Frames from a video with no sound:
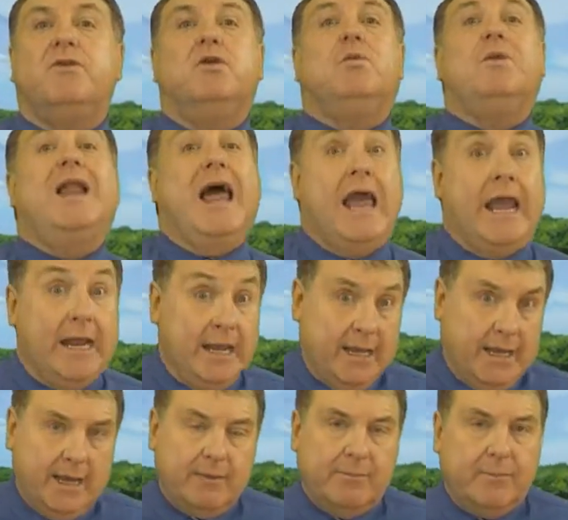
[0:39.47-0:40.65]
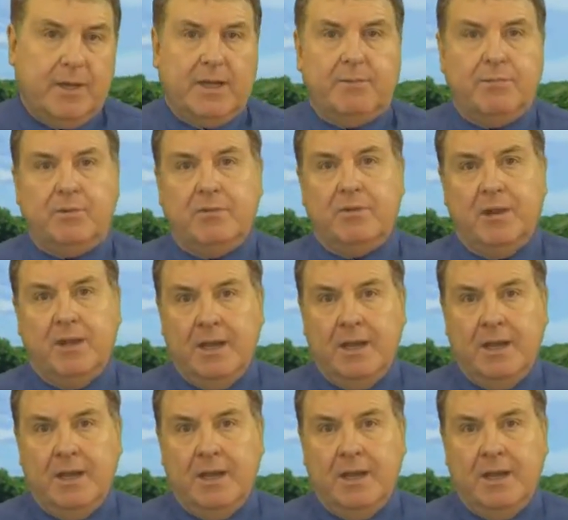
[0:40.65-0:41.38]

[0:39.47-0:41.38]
you will alienate people.